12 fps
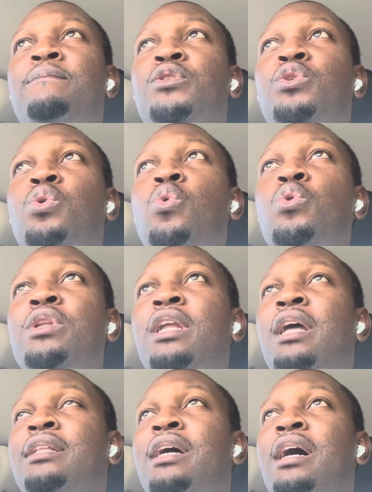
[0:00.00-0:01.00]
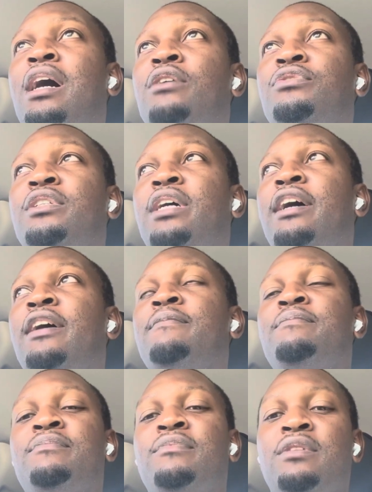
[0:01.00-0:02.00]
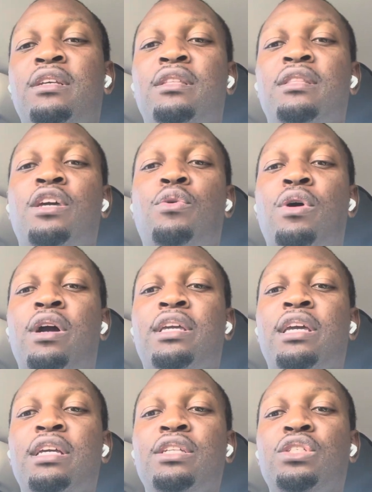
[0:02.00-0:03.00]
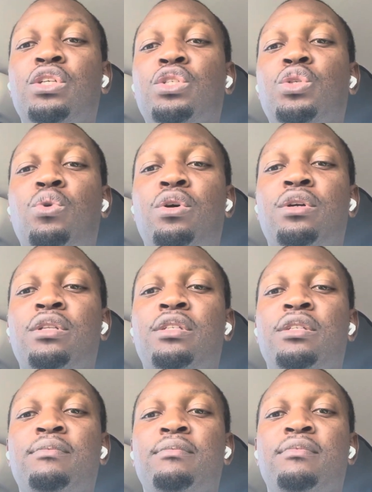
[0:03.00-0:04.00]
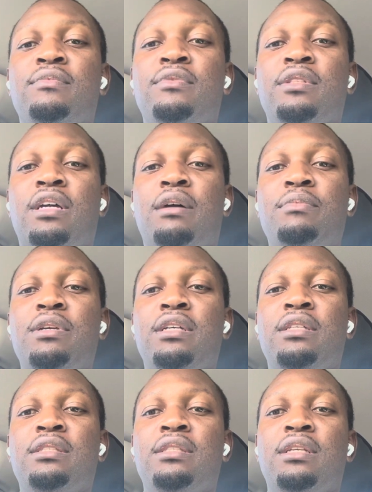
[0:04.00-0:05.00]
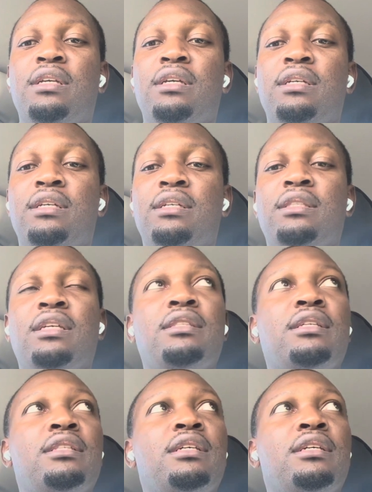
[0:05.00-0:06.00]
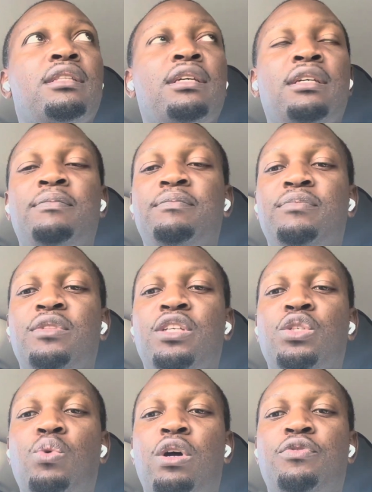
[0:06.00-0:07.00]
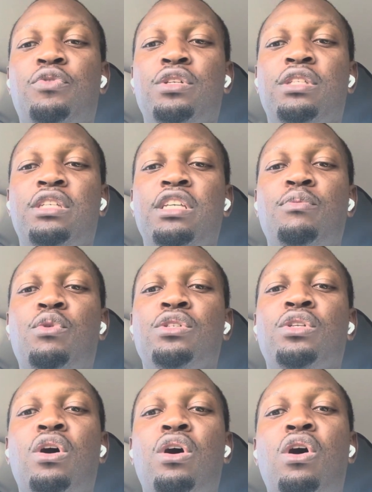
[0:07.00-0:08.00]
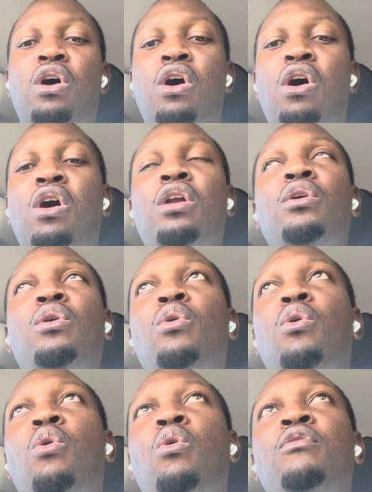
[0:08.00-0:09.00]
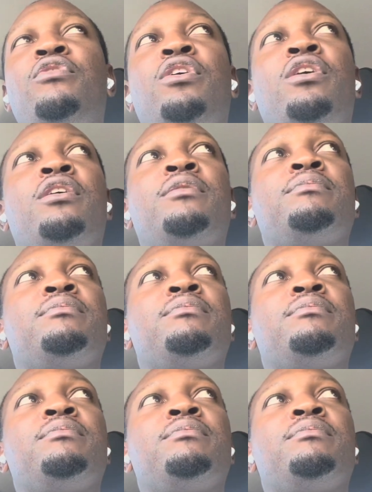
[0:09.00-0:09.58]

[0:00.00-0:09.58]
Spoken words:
2-0 at halftime, they were against the swords. I mean, this Watford team was all over